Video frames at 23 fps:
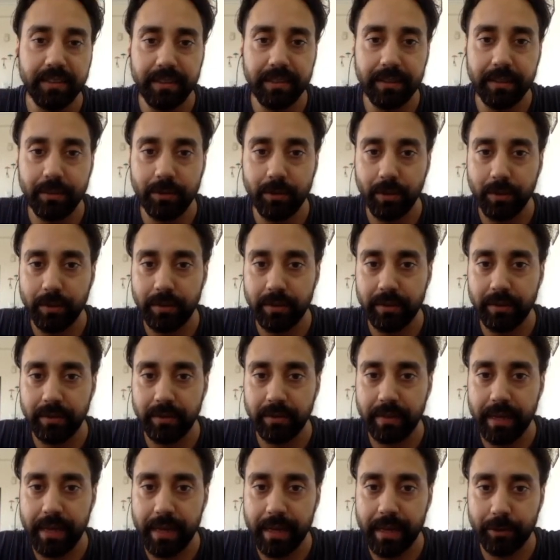it. So this is the
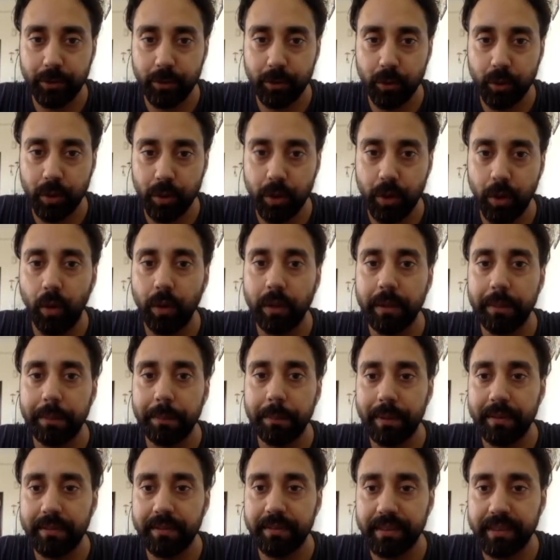HEX token on the
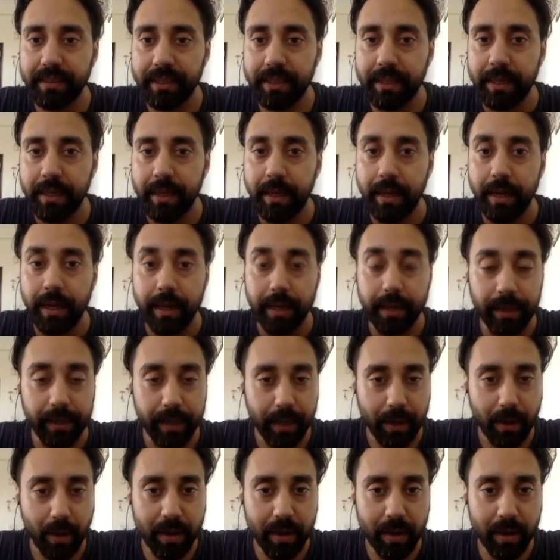Pulsechain. Click
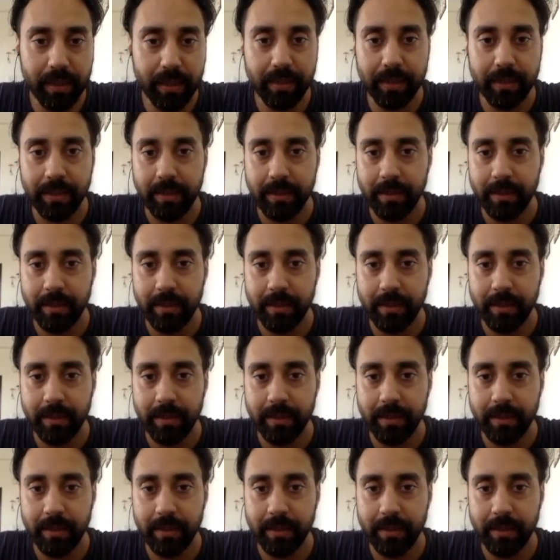on it